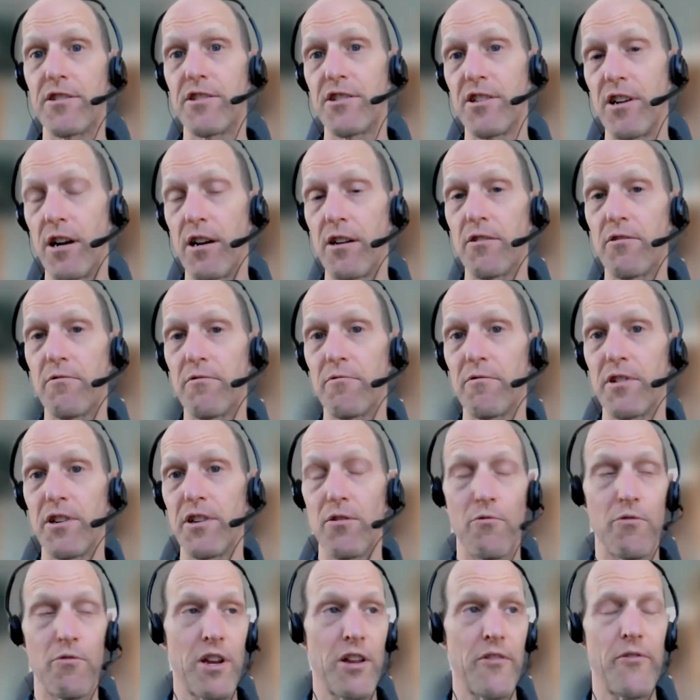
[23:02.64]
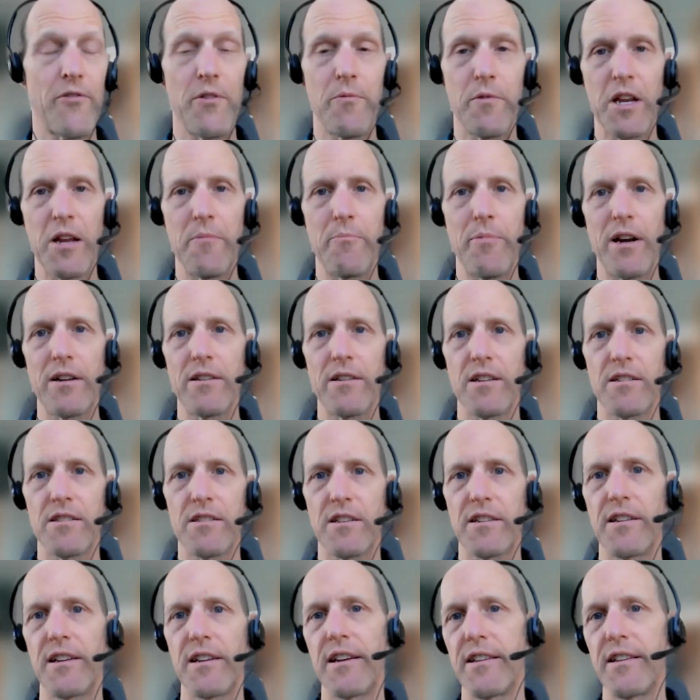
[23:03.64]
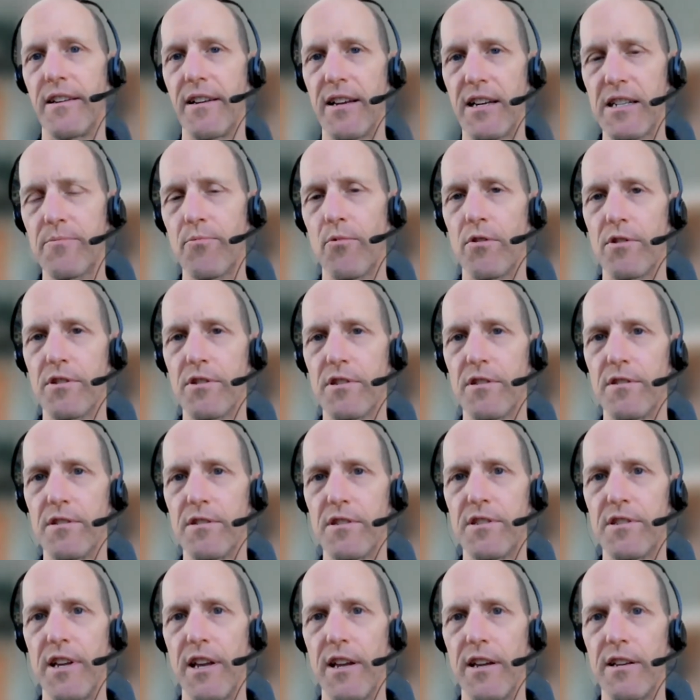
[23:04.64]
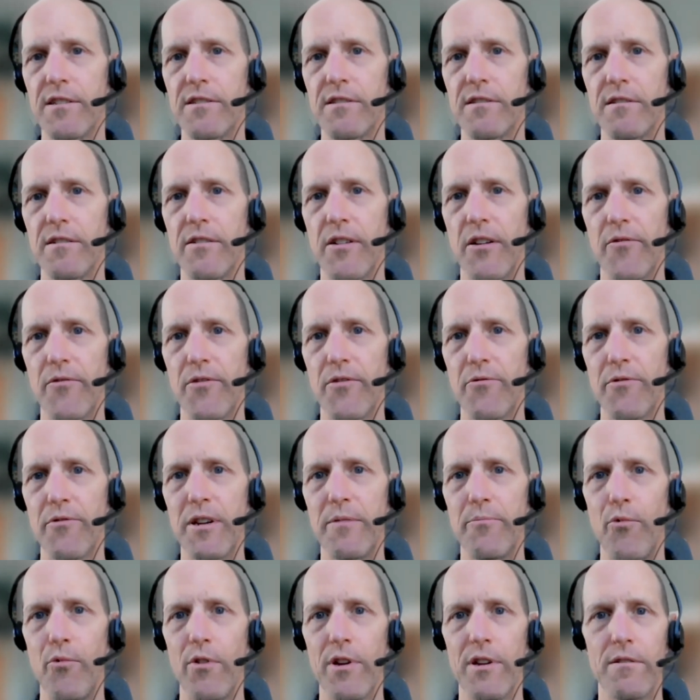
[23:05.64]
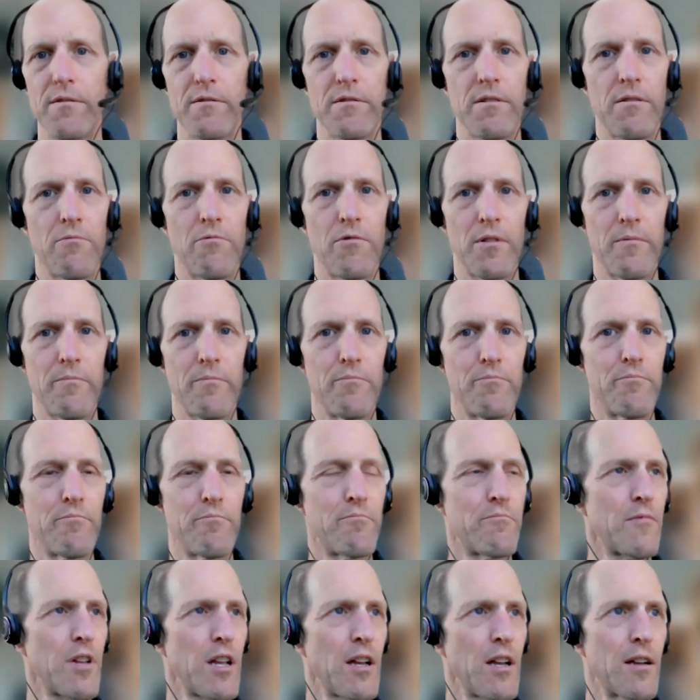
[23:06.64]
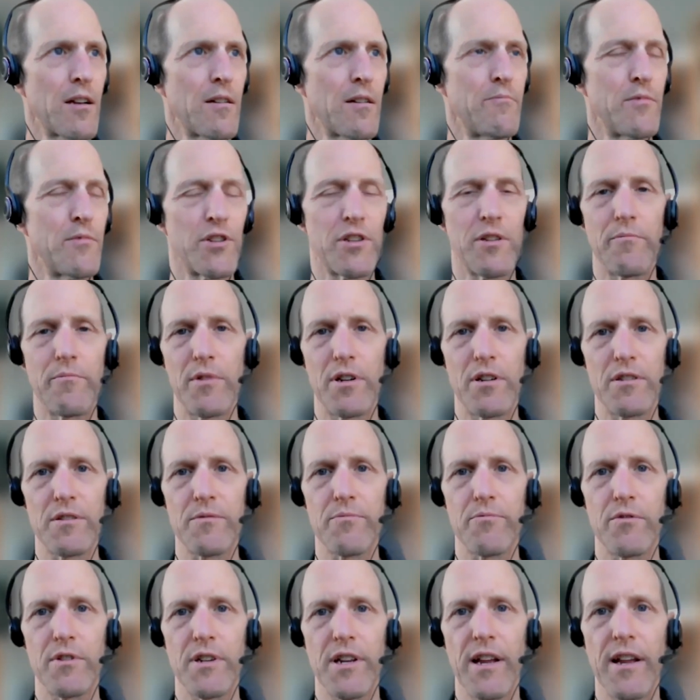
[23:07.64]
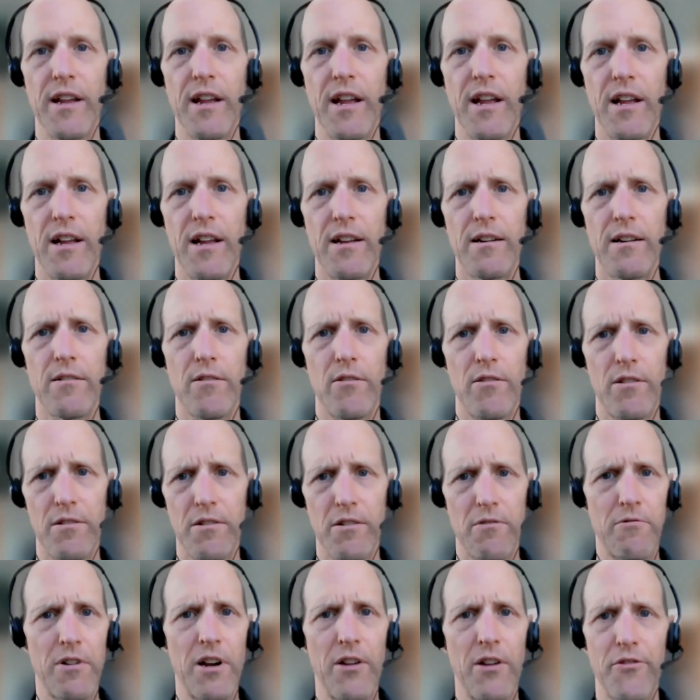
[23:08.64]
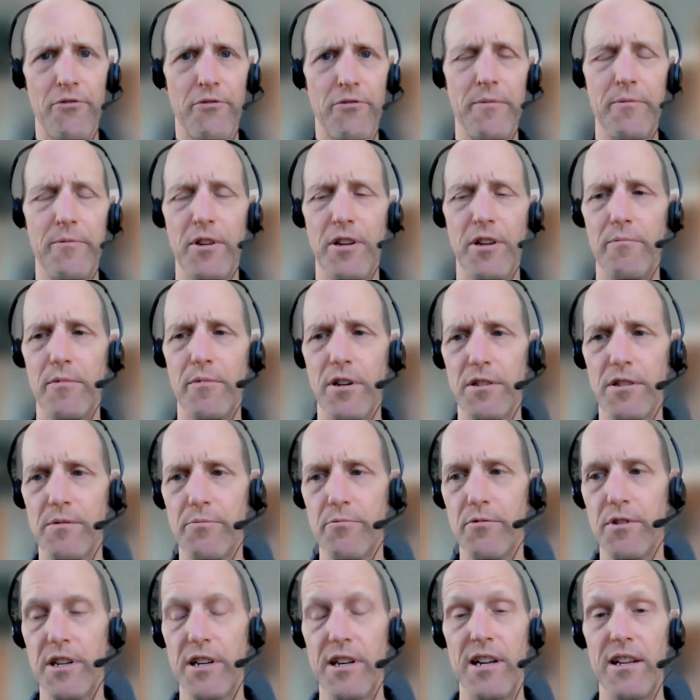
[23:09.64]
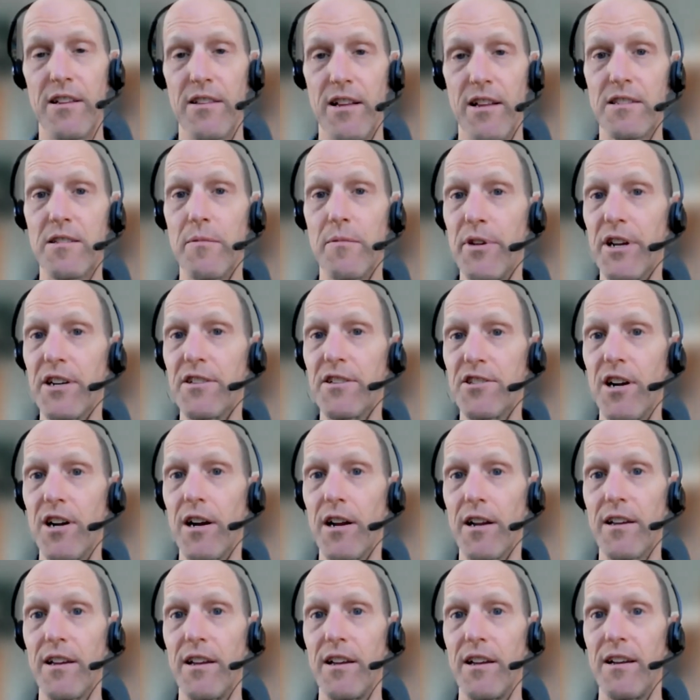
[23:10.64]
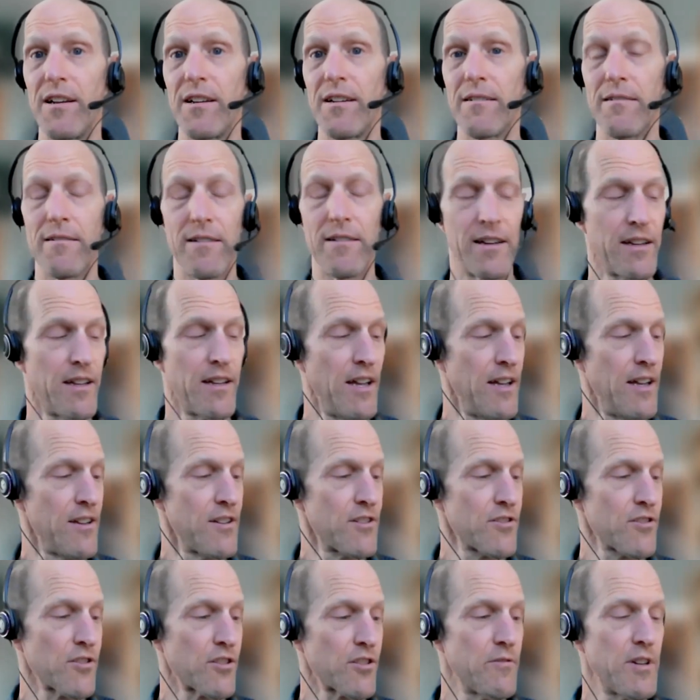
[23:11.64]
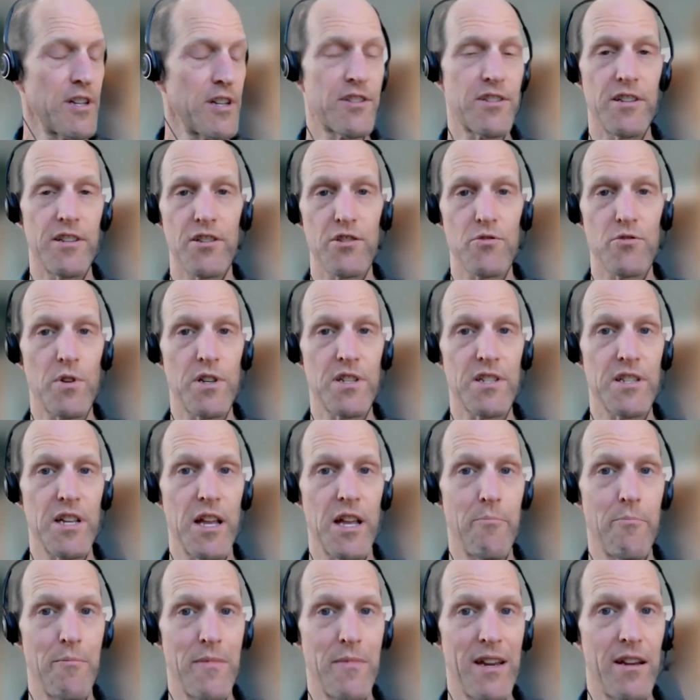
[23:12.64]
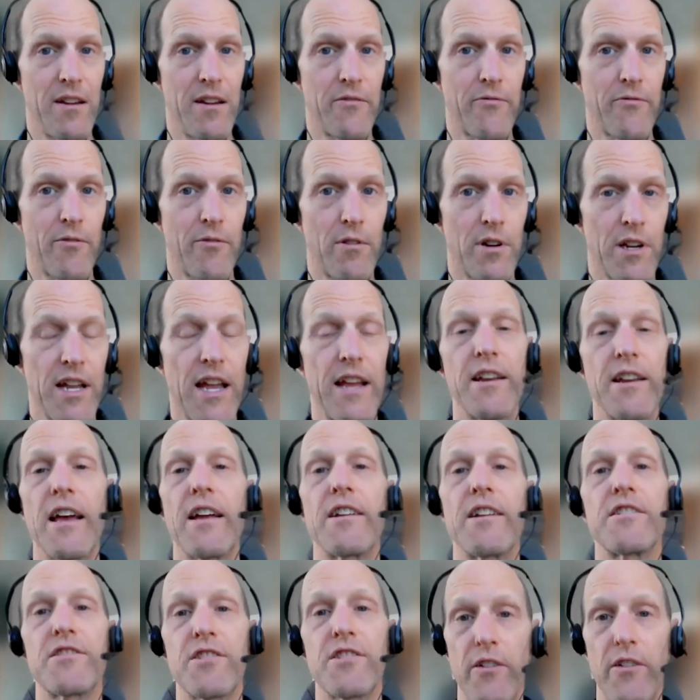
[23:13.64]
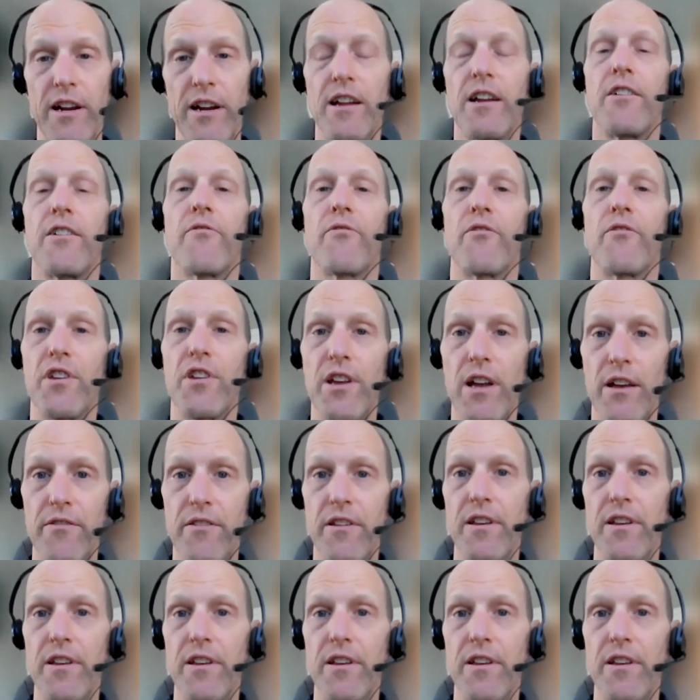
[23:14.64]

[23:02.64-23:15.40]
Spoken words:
chunk. If you compare that to Canadian exports to the States of 3.1 million barrels per day, or around 3 million barrels per day, that's a big chunk. Right. So the question is, what does that mean for and sorry, the